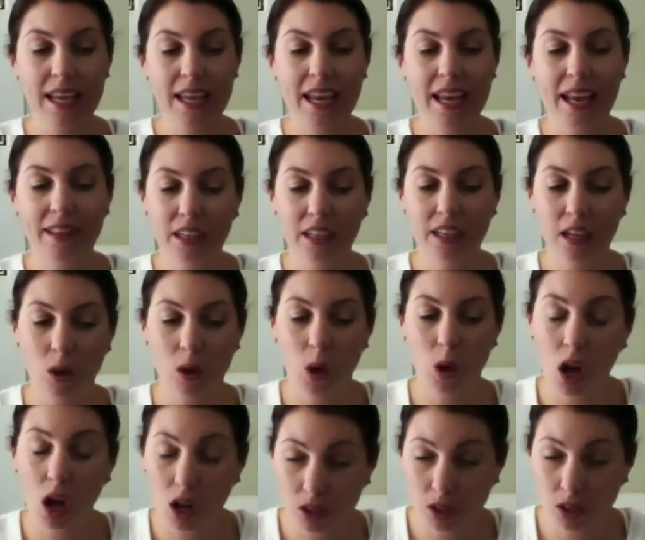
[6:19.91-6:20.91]
And then I'll
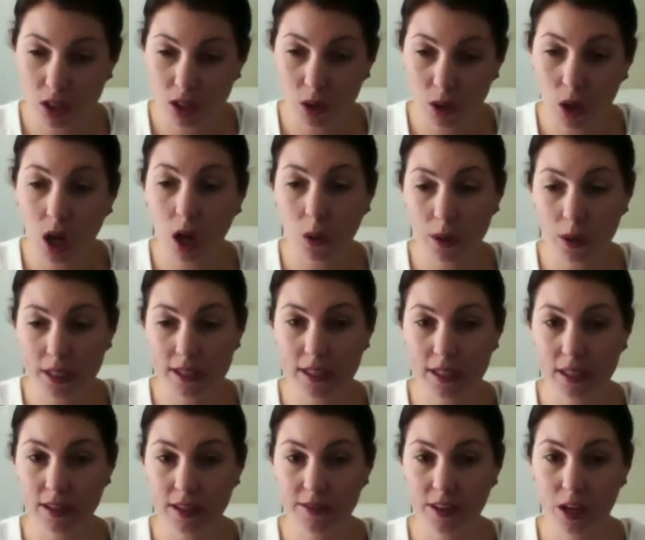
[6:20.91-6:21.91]
also always
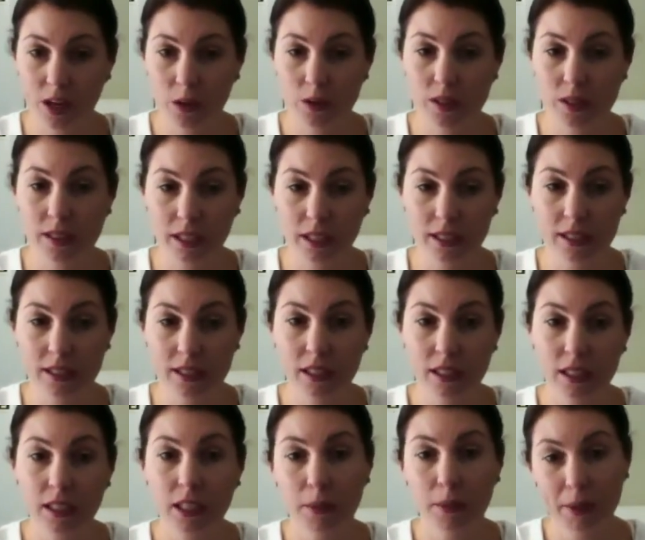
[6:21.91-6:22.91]
leave out 6
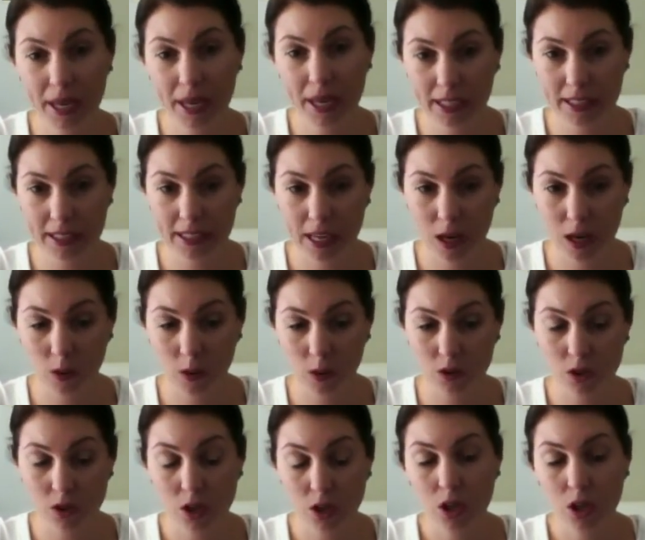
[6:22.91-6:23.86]
cabana towels